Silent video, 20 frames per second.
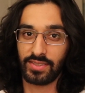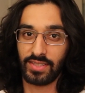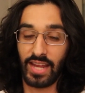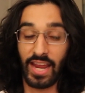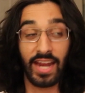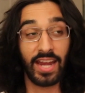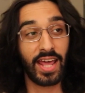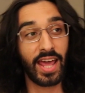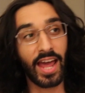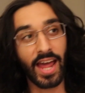
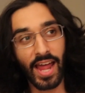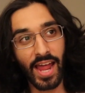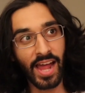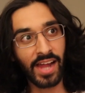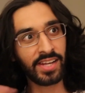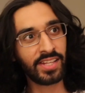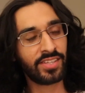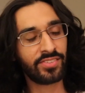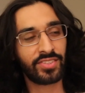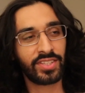And I
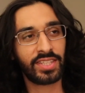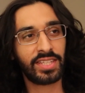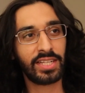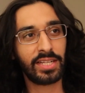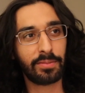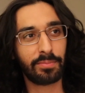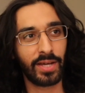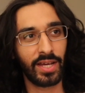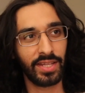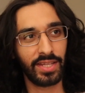didn't even think
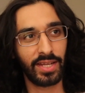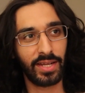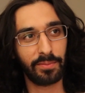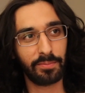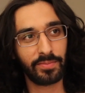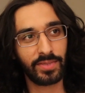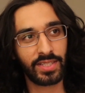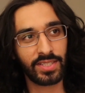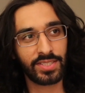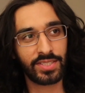about
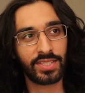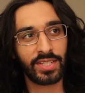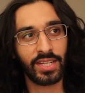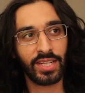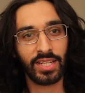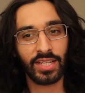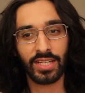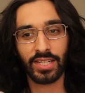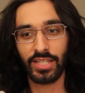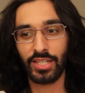that because,
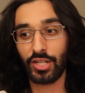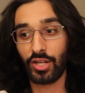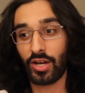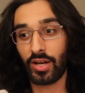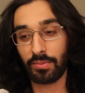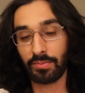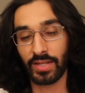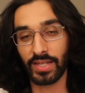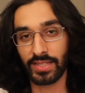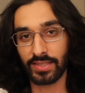
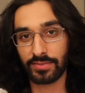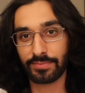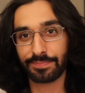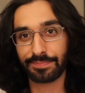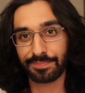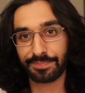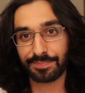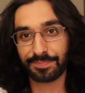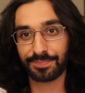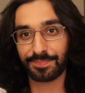I'm like
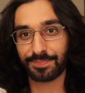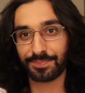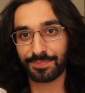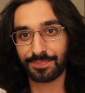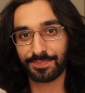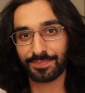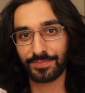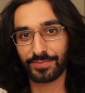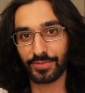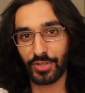
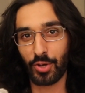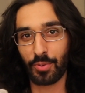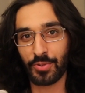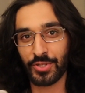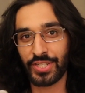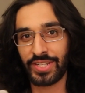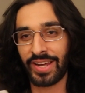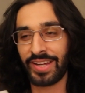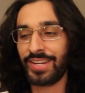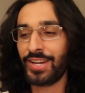
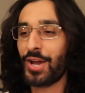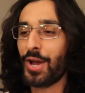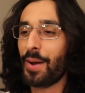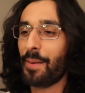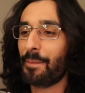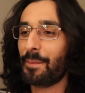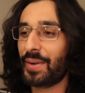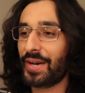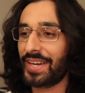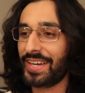almost done.
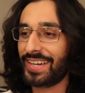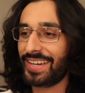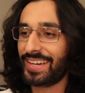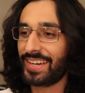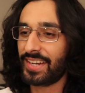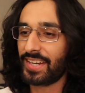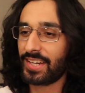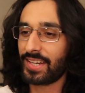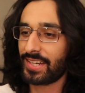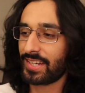But
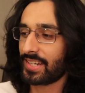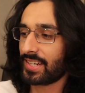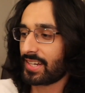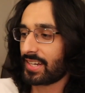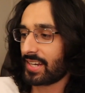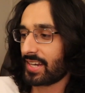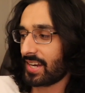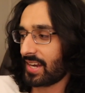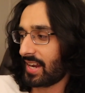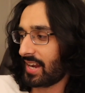
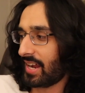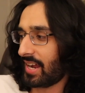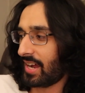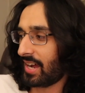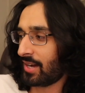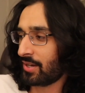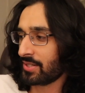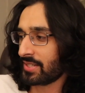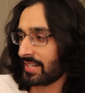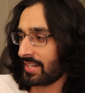
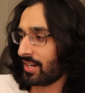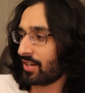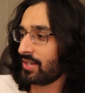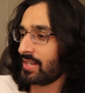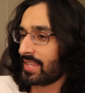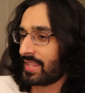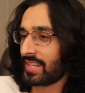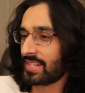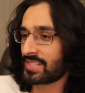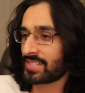I was like, oh
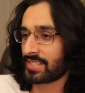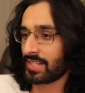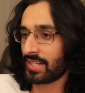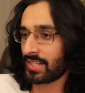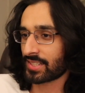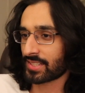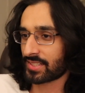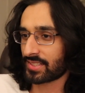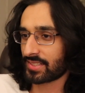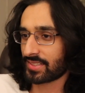yeah, that
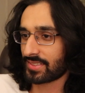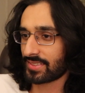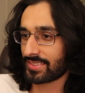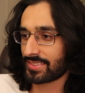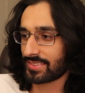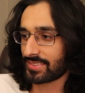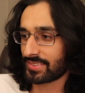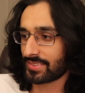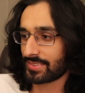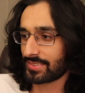sucks
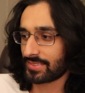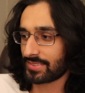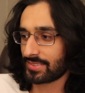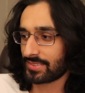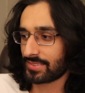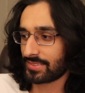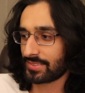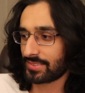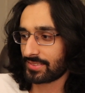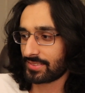
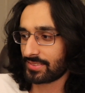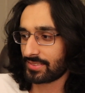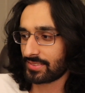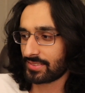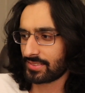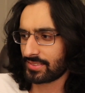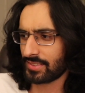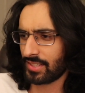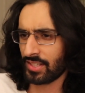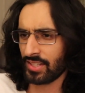
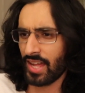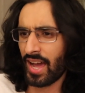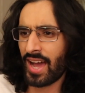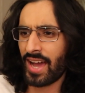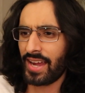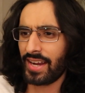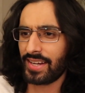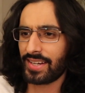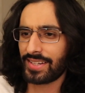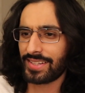a lot.